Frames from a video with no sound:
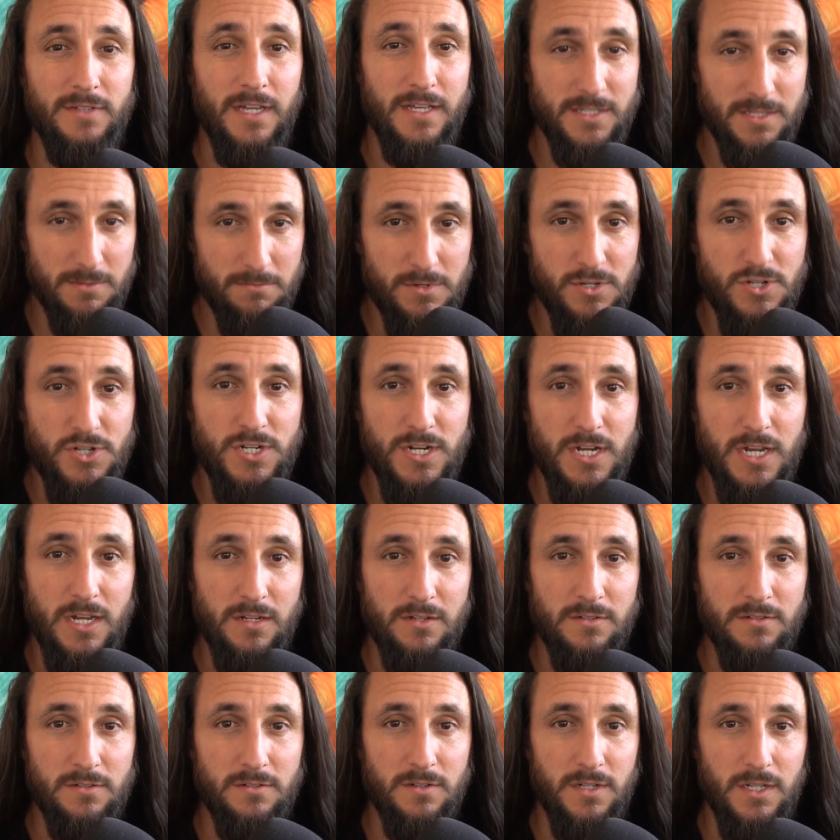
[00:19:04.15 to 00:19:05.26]
It's a
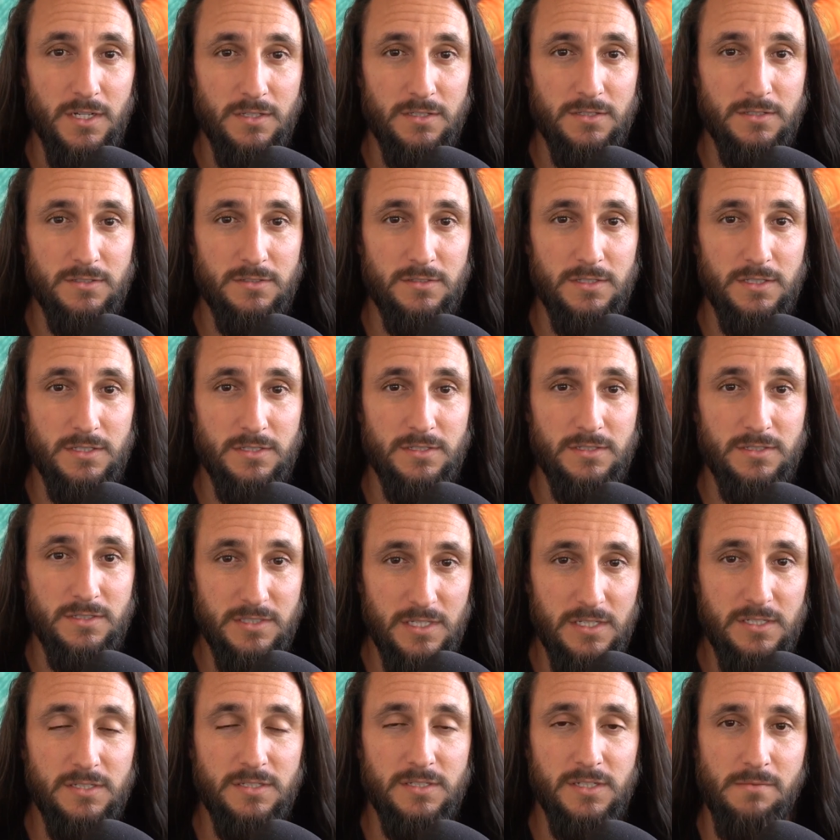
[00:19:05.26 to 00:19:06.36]
machine. It's this
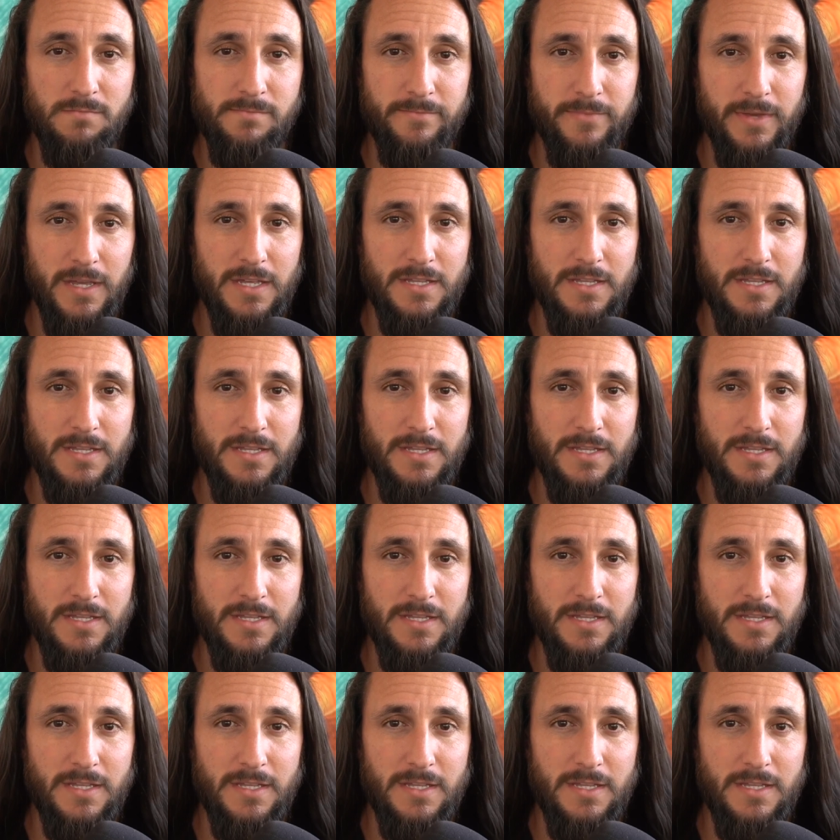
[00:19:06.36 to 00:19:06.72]
system.